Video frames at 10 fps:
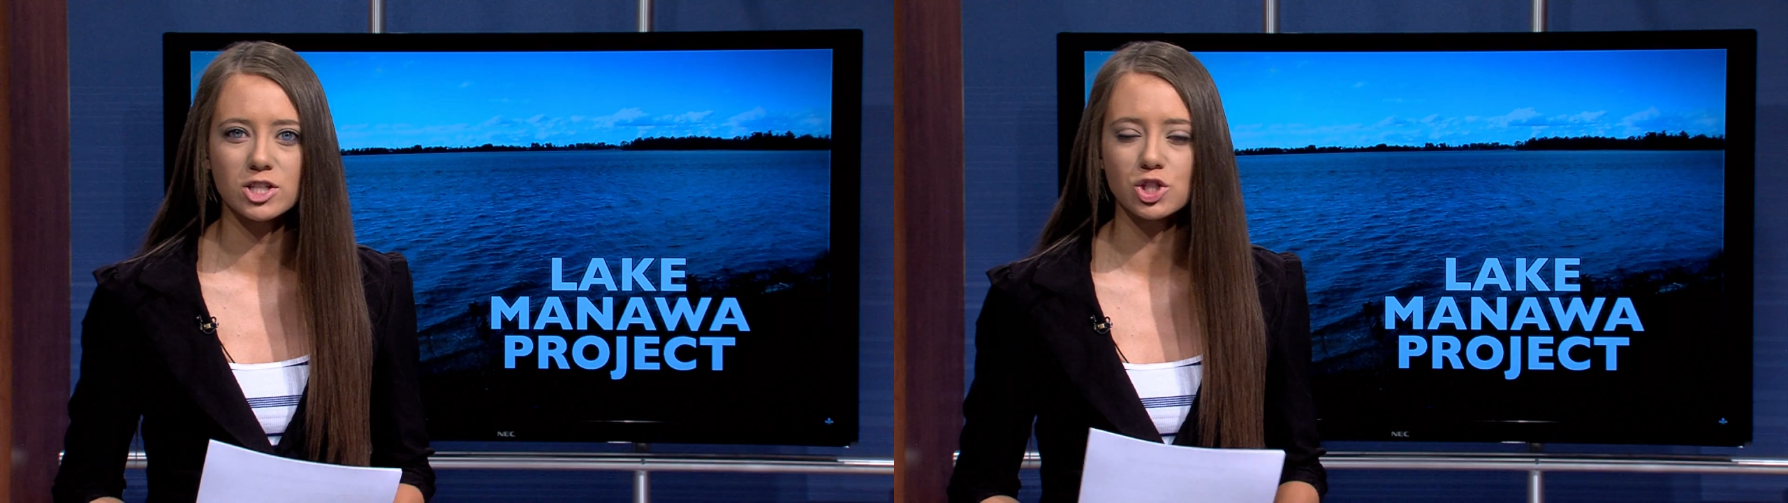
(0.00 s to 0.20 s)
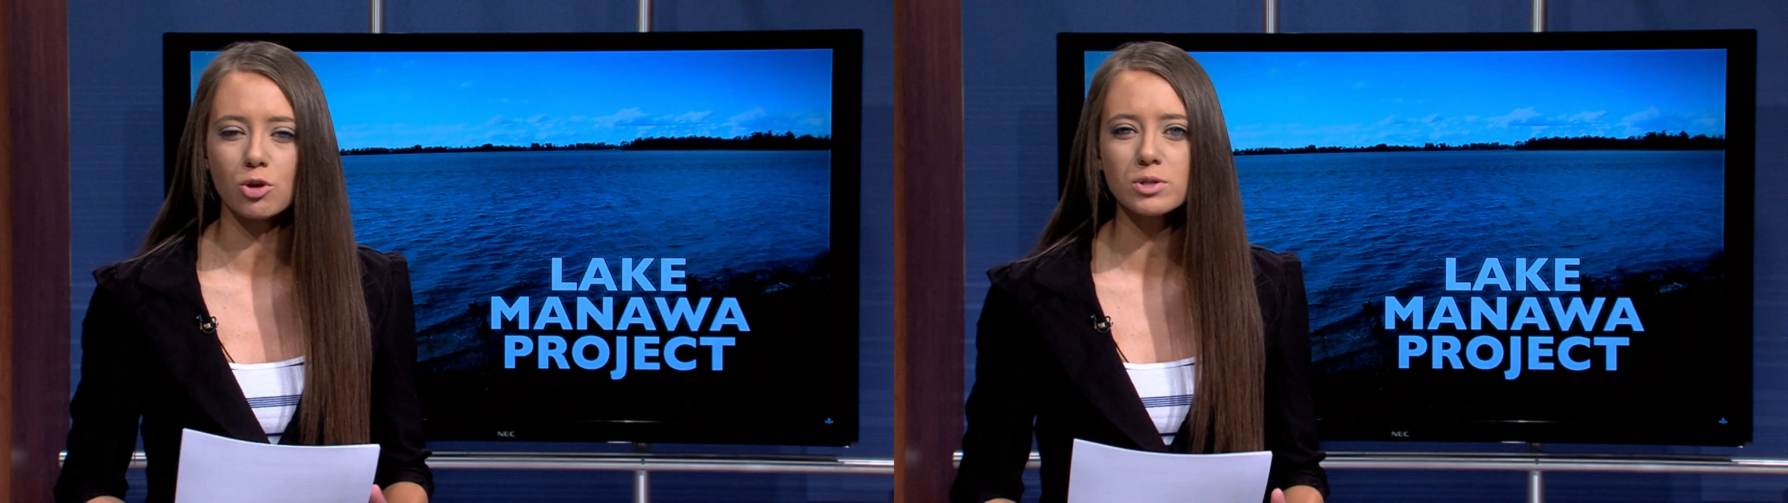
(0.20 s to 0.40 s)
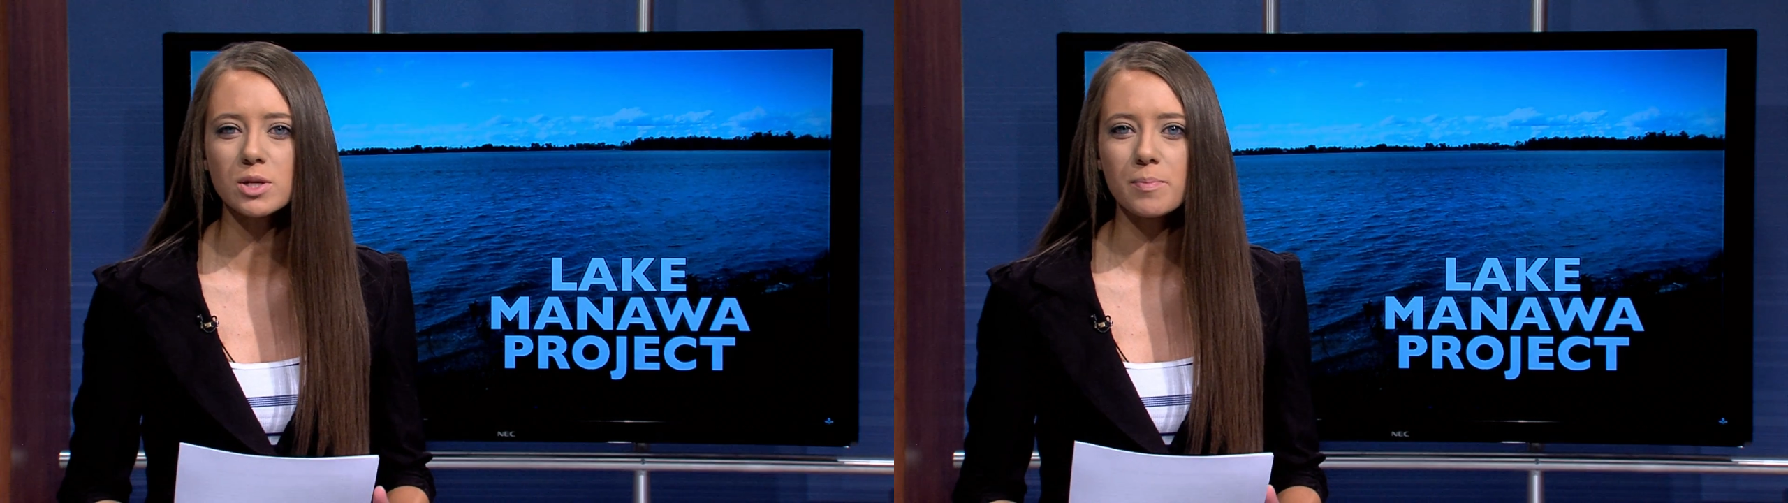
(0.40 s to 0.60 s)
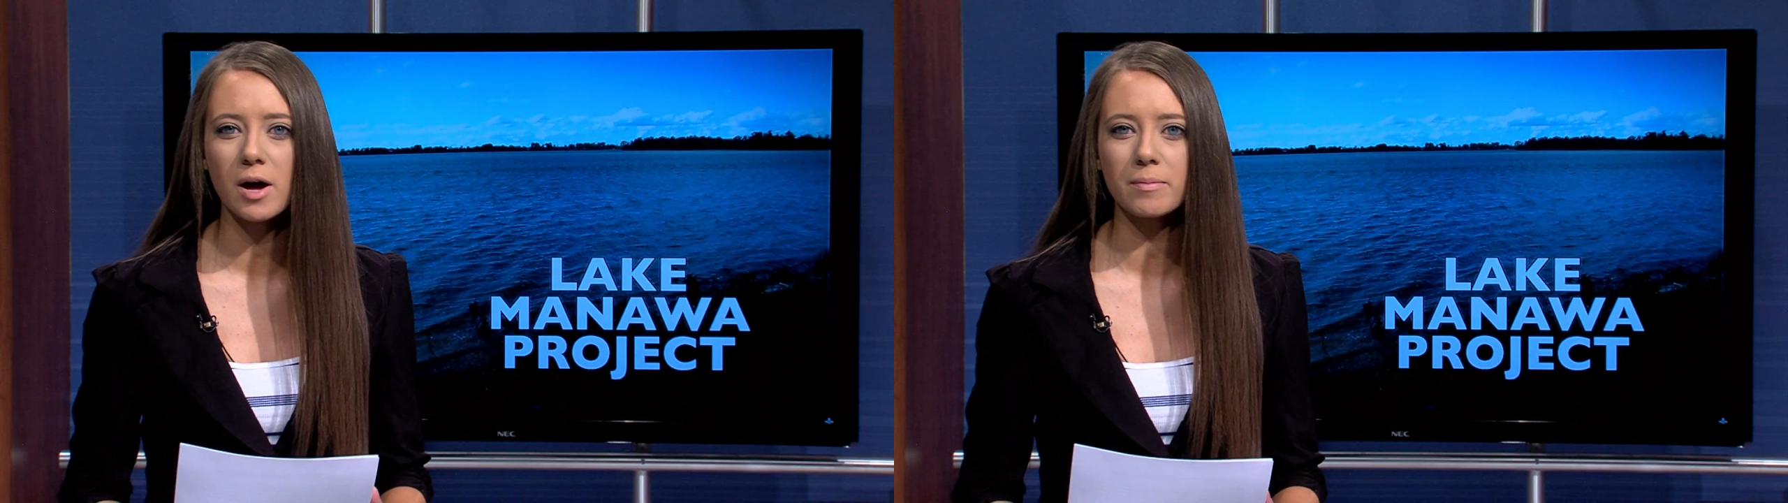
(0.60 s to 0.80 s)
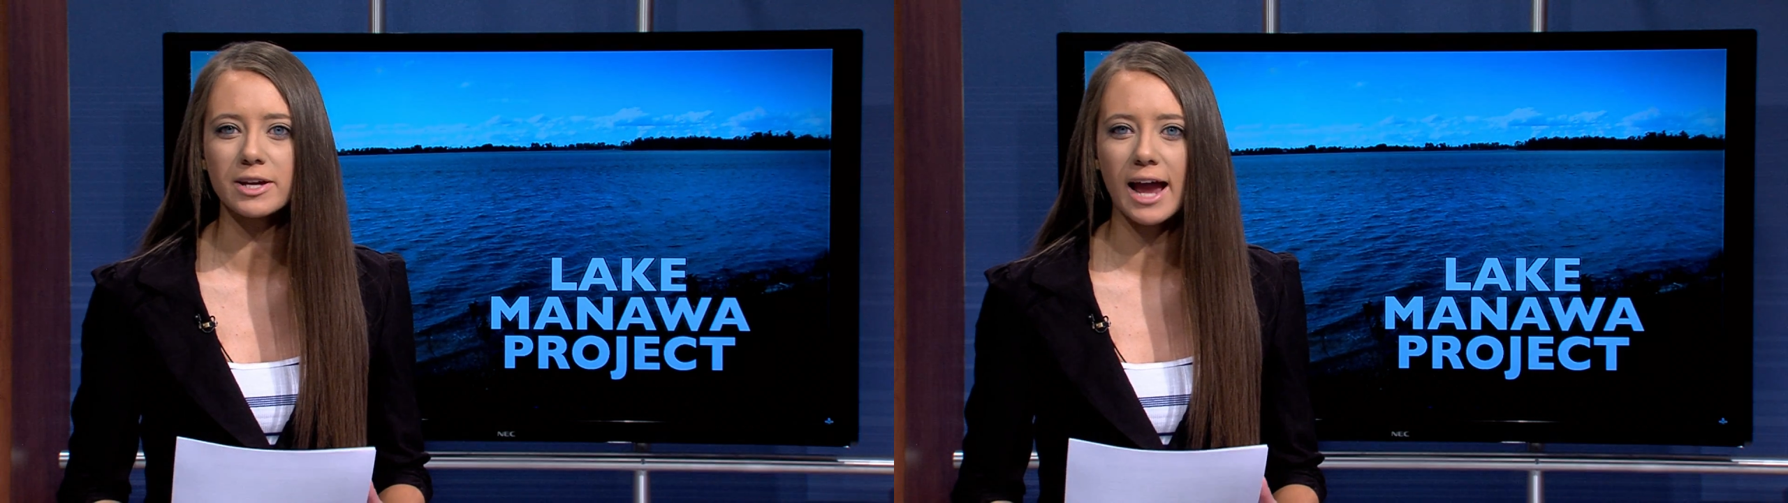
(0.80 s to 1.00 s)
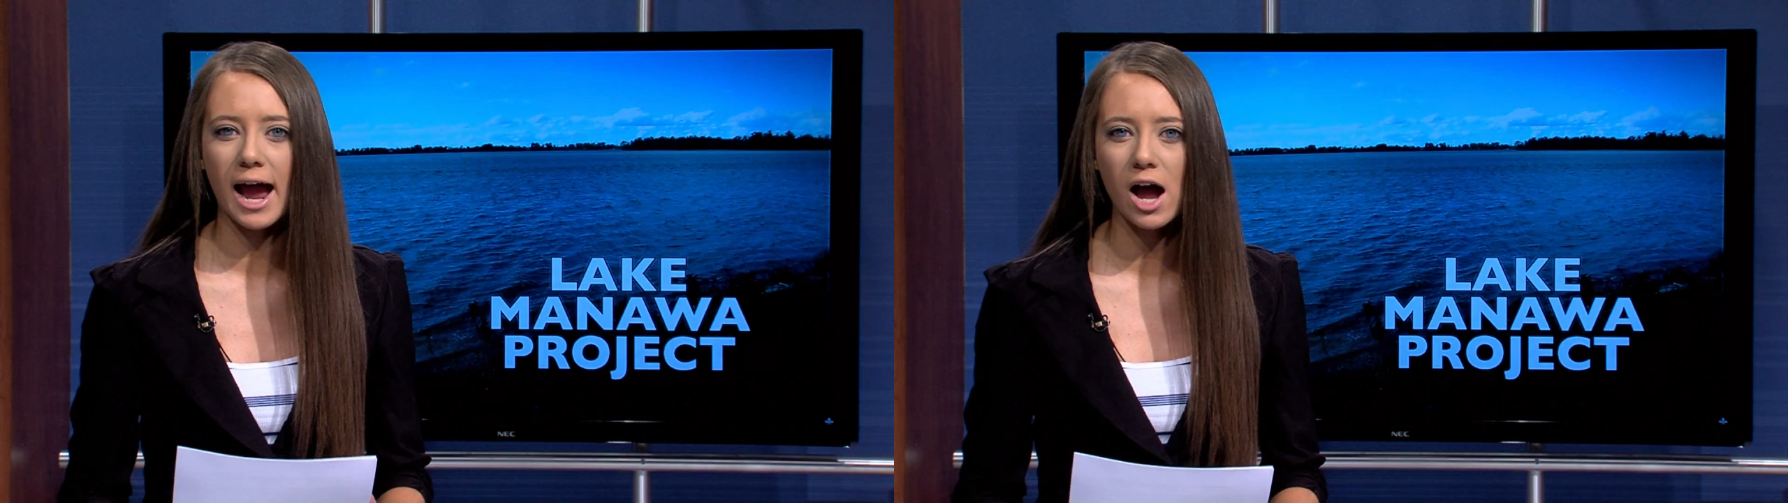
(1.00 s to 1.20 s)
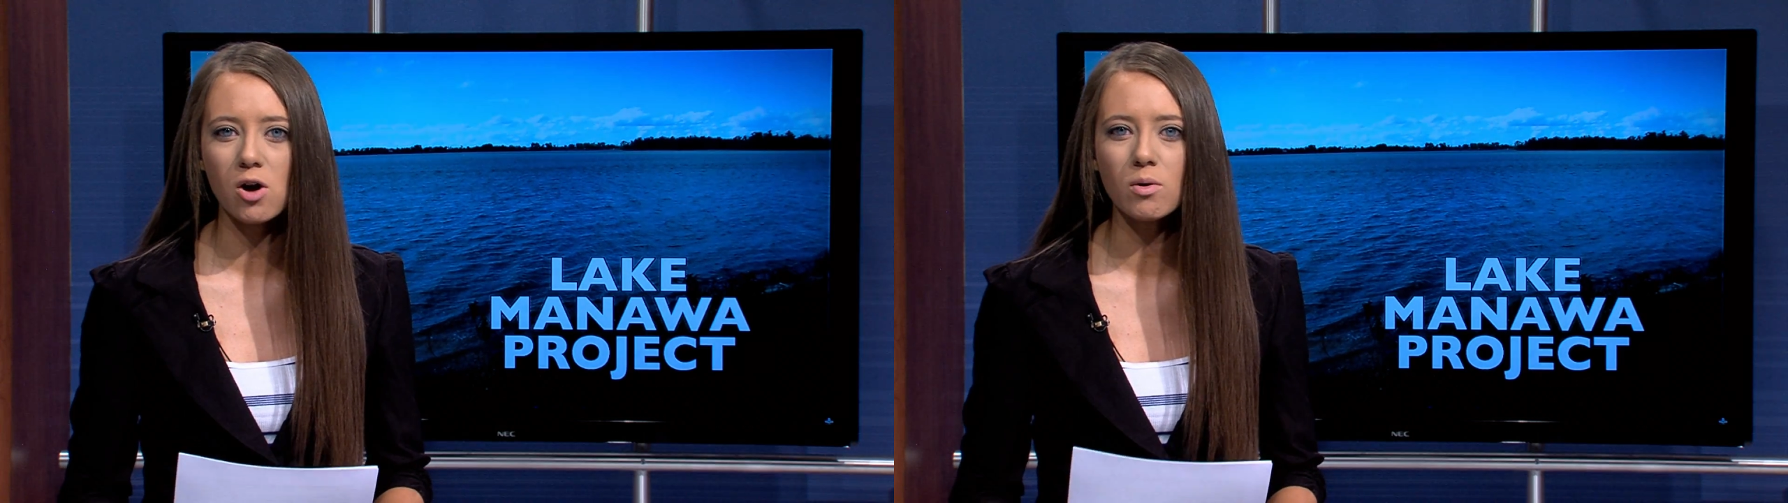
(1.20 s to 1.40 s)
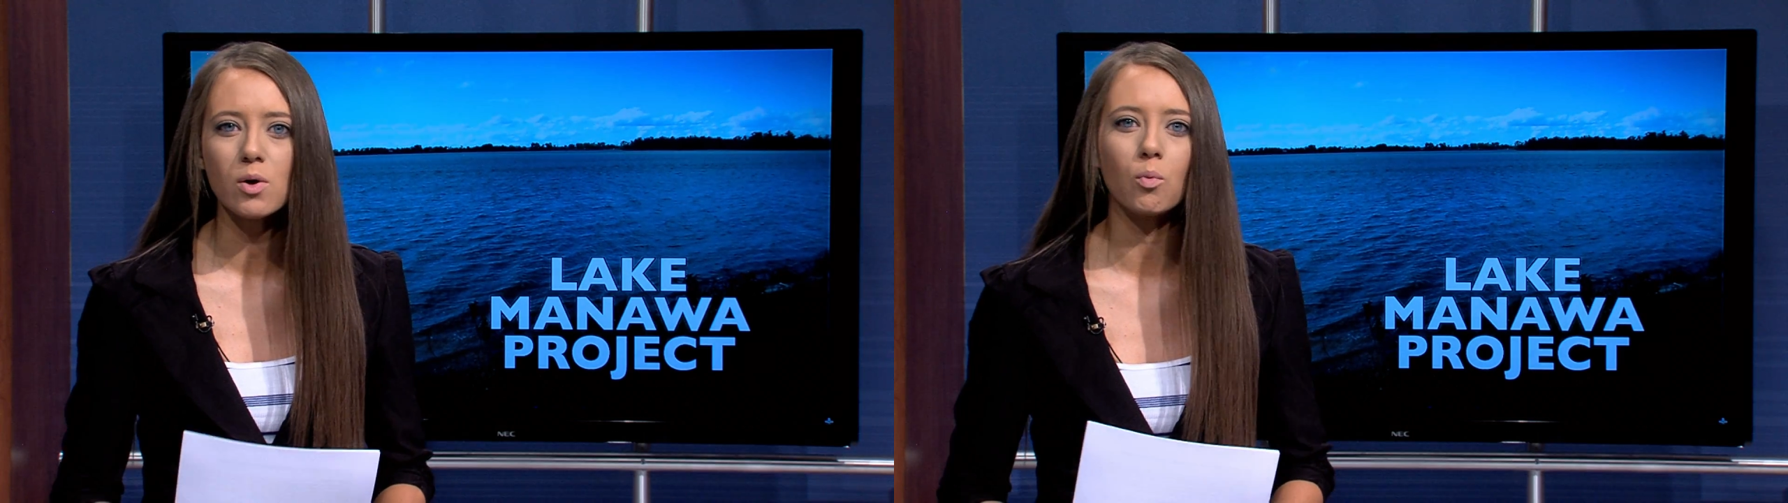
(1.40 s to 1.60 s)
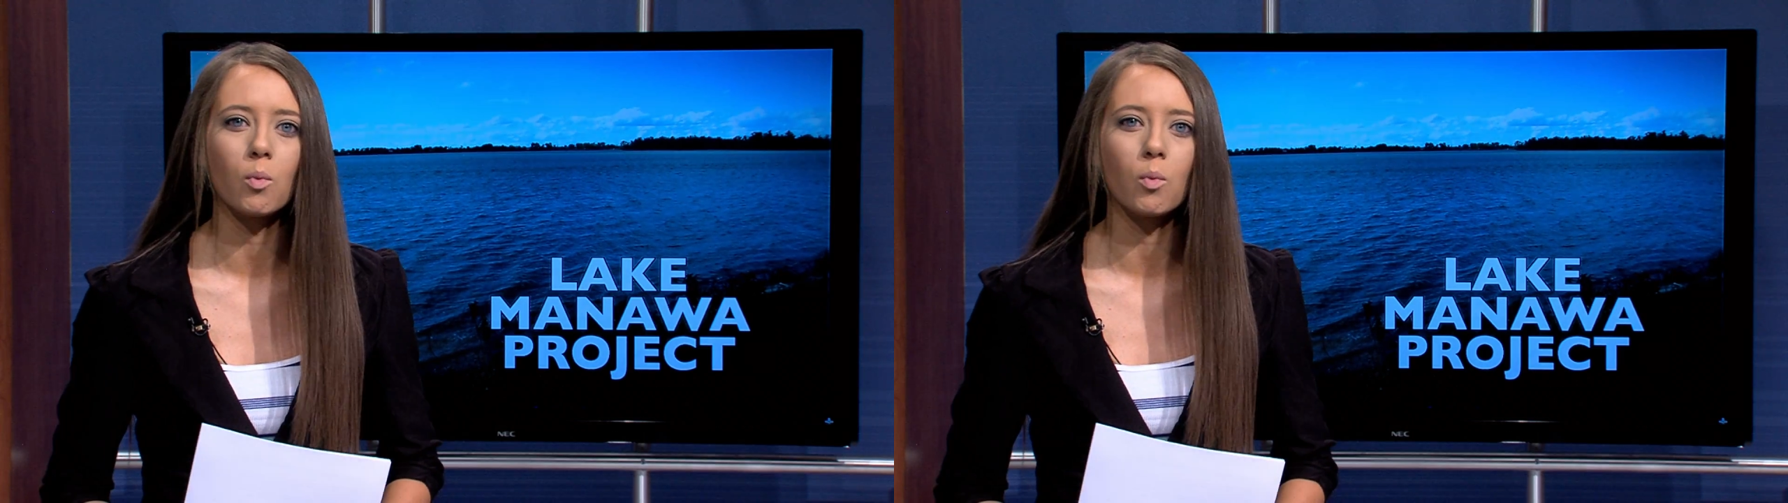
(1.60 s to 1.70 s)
shows the public how,